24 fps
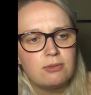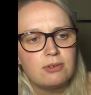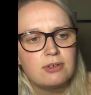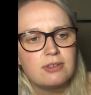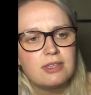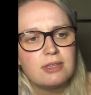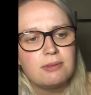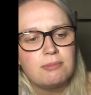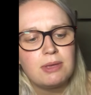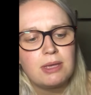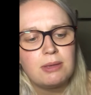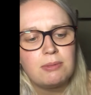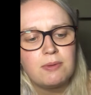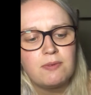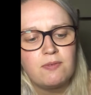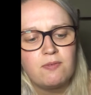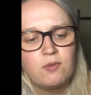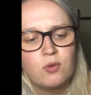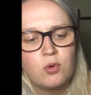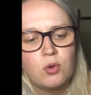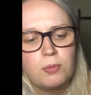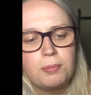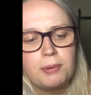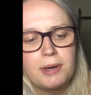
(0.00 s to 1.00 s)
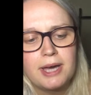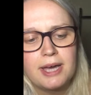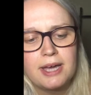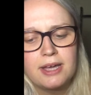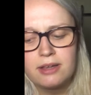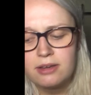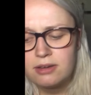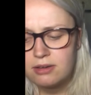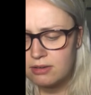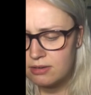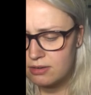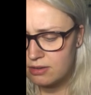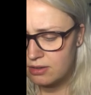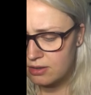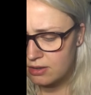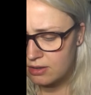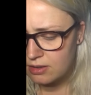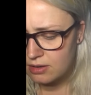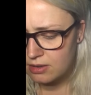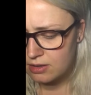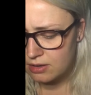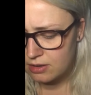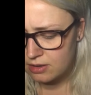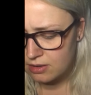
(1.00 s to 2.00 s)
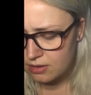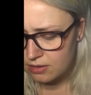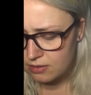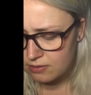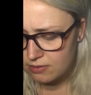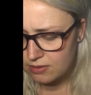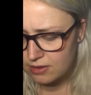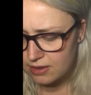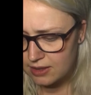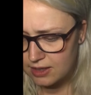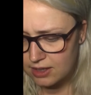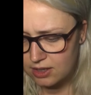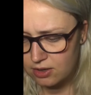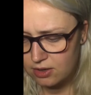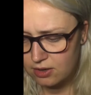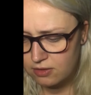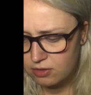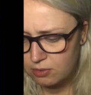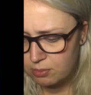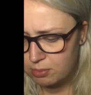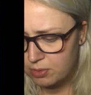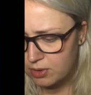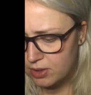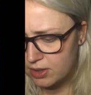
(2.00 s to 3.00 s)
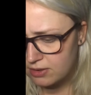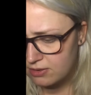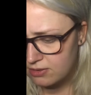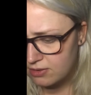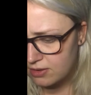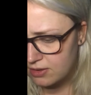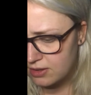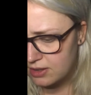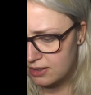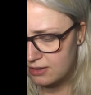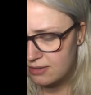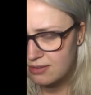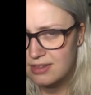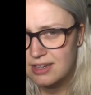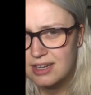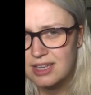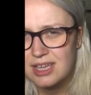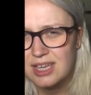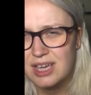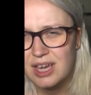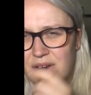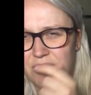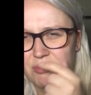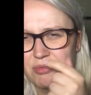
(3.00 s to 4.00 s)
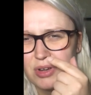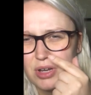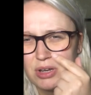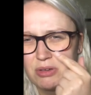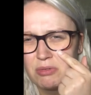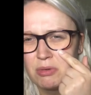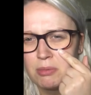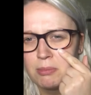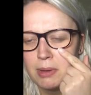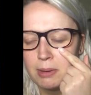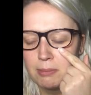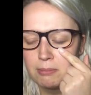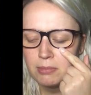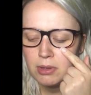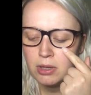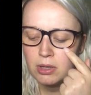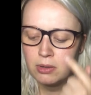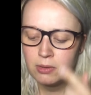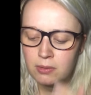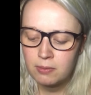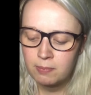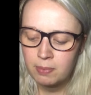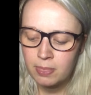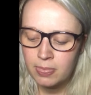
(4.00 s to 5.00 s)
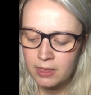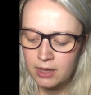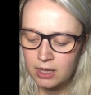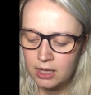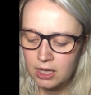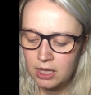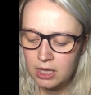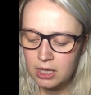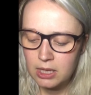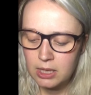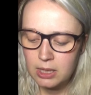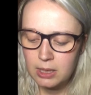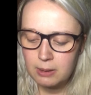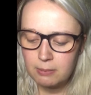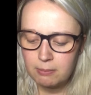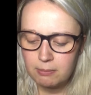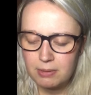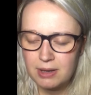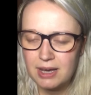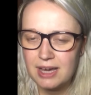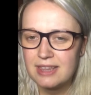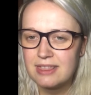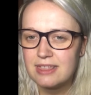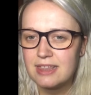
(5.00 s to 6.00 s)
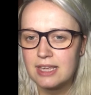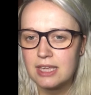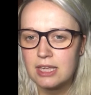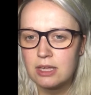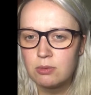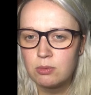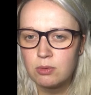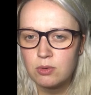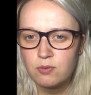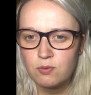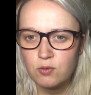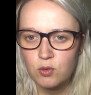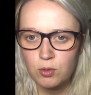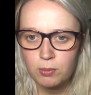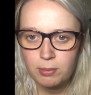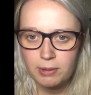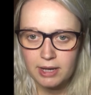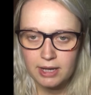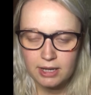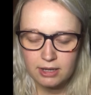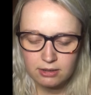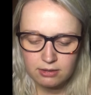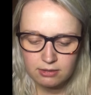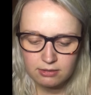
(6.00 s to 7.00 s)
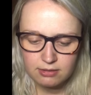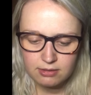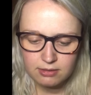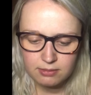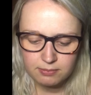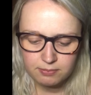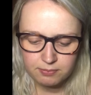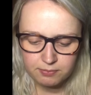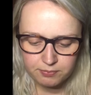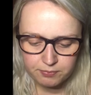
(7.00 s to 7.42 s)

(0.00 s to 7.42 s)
was it maybe £4? See, they don't have a price on these and I can't really remember, but I think it was £4.